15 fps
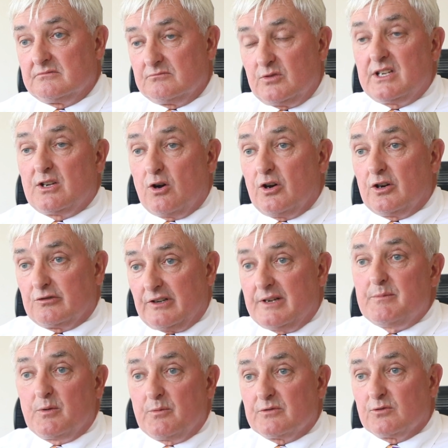And we got
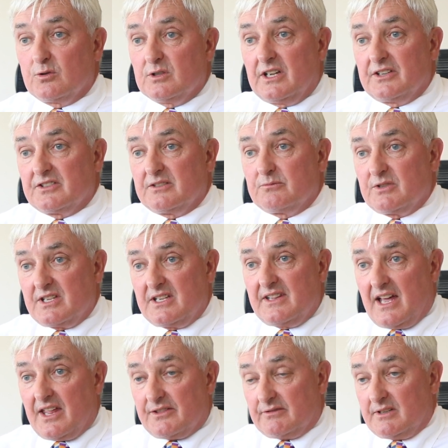agreement with Royal London
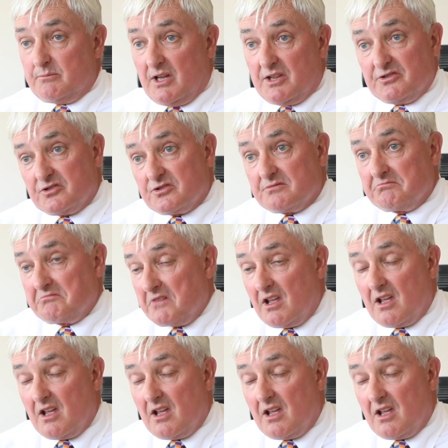within that 3 months.